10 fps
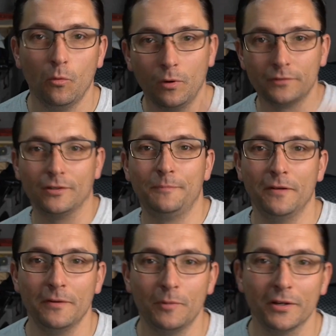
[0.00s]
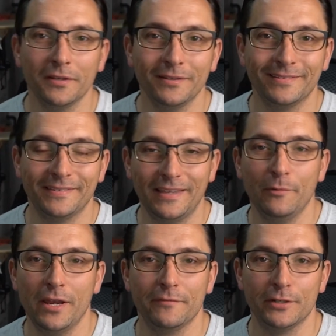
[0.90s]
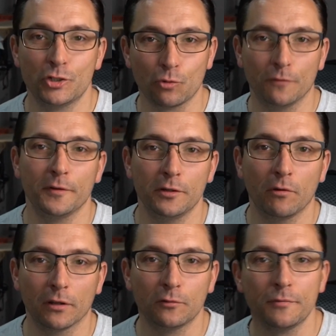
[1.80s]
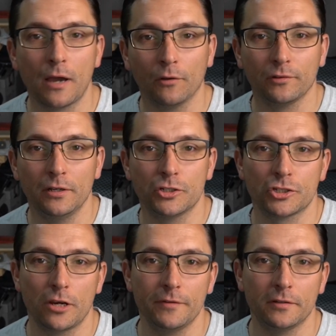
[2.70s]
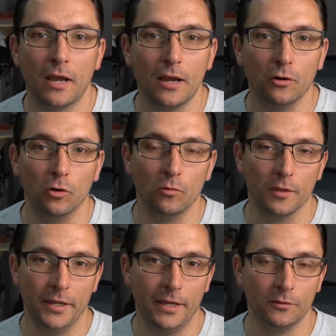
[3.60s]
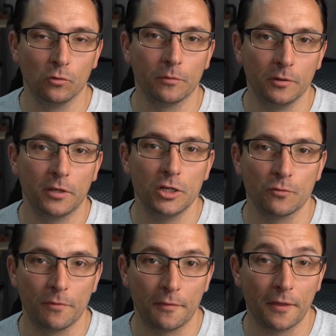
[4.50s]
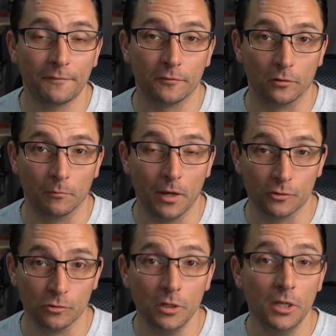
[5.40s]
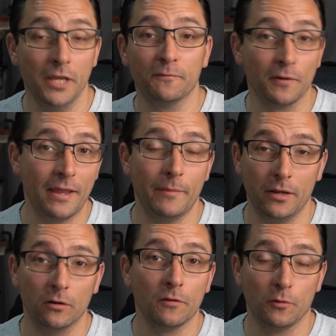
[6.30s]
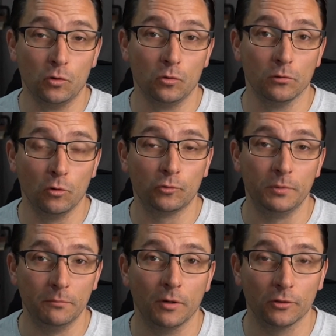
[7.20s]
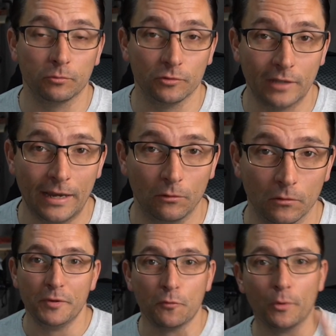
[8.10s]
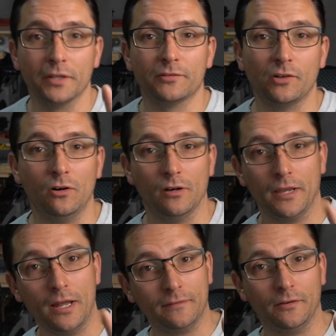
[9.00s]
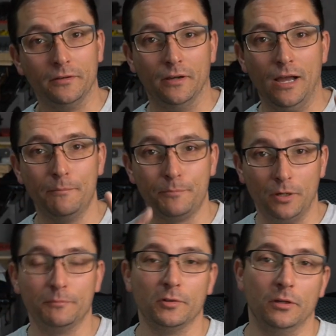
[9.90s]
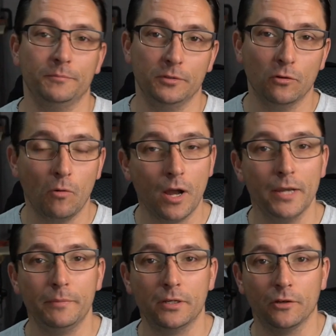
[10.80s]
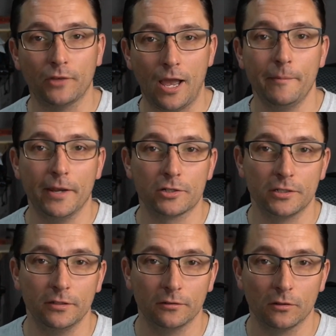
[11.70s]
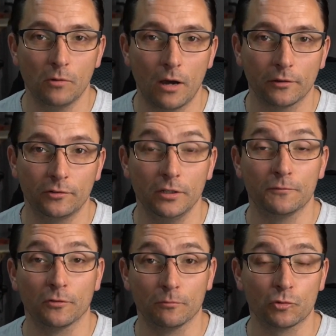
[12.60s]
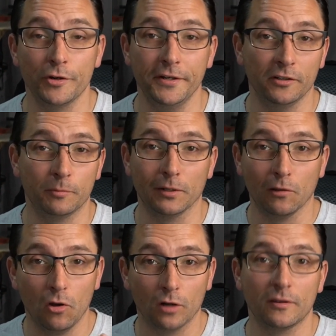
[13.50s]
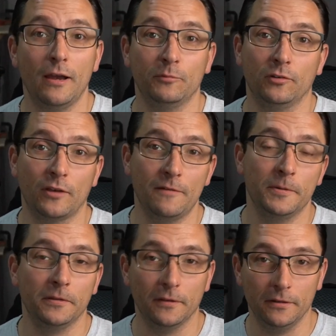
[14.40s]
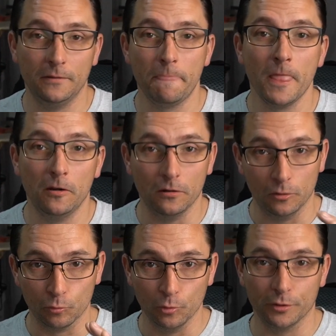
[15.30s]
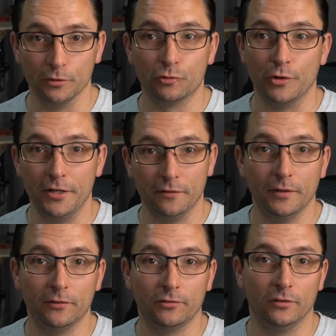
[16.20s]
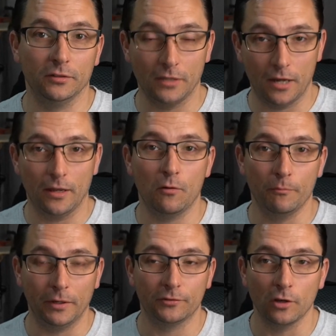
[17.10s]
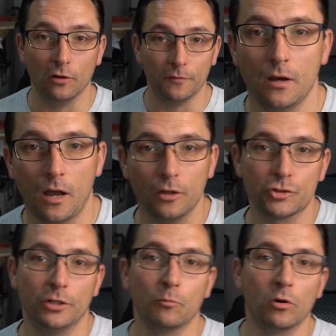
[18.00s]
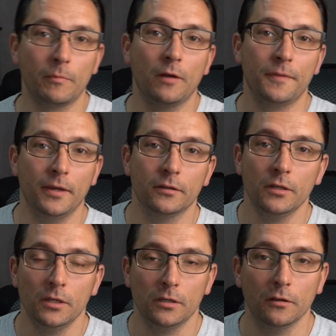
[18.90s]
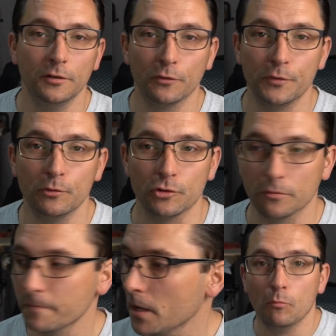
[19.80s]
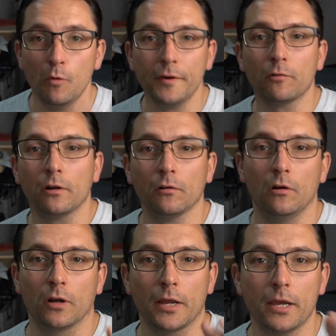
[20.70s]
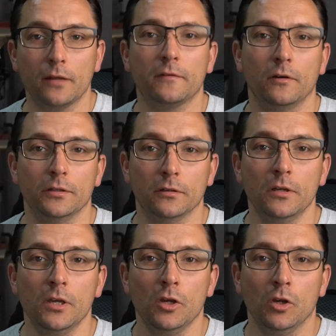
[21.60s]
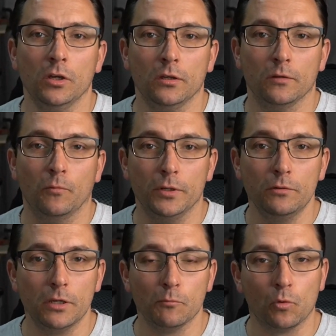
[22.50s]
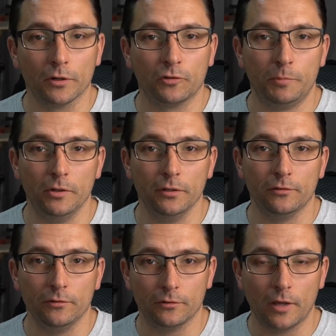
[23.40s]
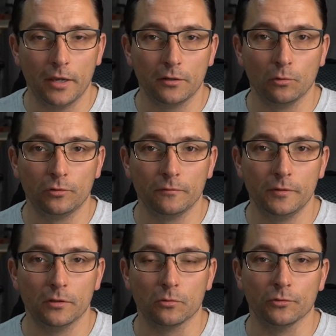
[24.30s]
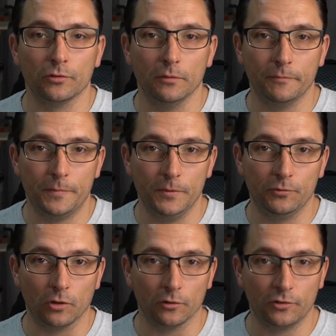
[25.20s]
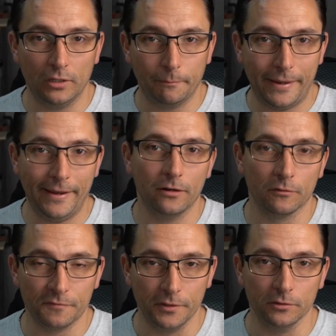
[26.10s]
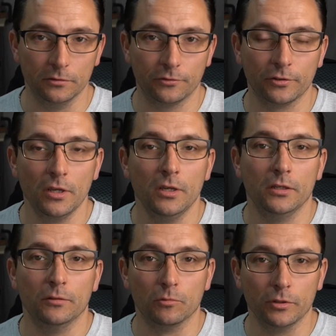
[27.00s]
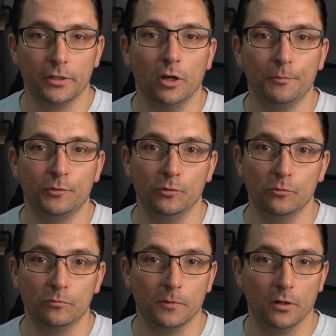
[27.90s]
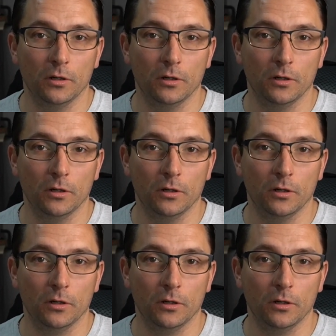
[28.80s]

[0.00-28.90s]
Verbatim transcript: What's up, everybody? Today we have a short video on a 2008 Chevy Tahoe that had no communication with the theft deterrent module, and for that matter, the whole low-speed bus was down. Before we get started, I gotta tell you, I'm pumped up. You know why? Because I'm actually getting to go out of state for some training. It's been a long time since I've been to any really good training events and got out myself. I'll share more about that in the near future. Moving right along, I gotta tell you, when you get more experience and you're diagnosing vehicles and you start seeing pattern failures, it really helps you